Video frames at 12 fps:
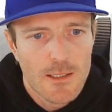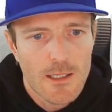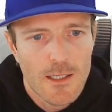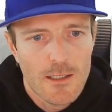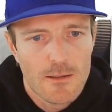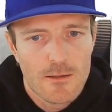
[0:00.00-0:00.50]

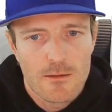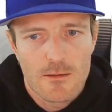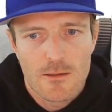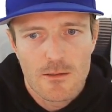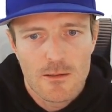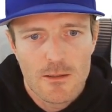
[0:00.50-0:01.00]
and
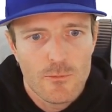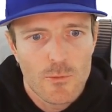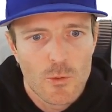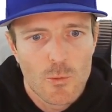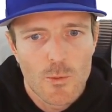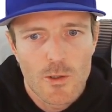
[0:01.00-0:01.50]
if
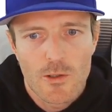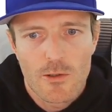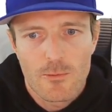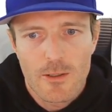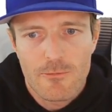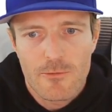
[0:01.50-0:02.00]
you were
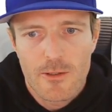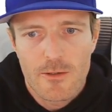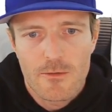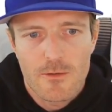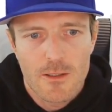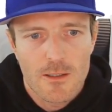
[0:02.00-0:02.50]

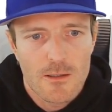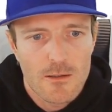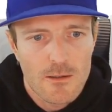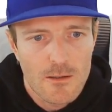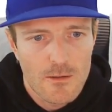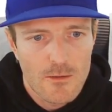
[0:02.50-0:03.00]

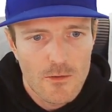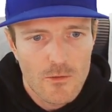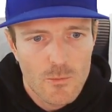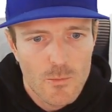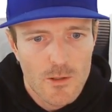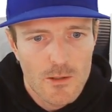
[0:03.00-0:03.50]
referencing in
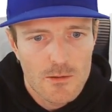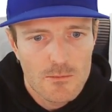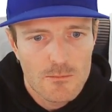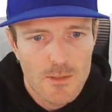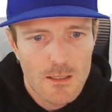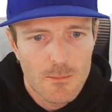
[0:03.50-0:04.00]
this
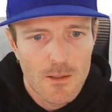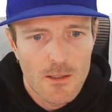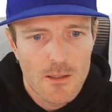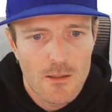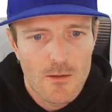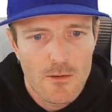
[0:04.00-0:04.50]
one
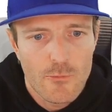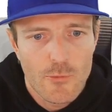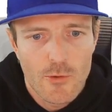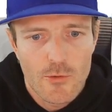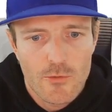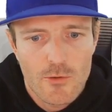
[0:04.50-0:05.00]
maybe the
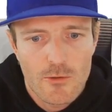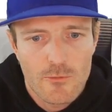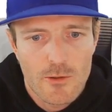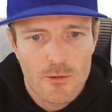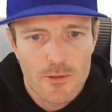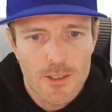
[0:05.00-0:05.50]
first
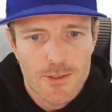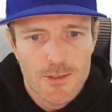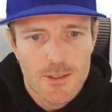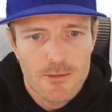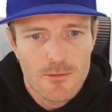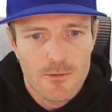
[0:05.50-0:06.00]

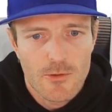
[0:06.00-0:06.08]
configuration,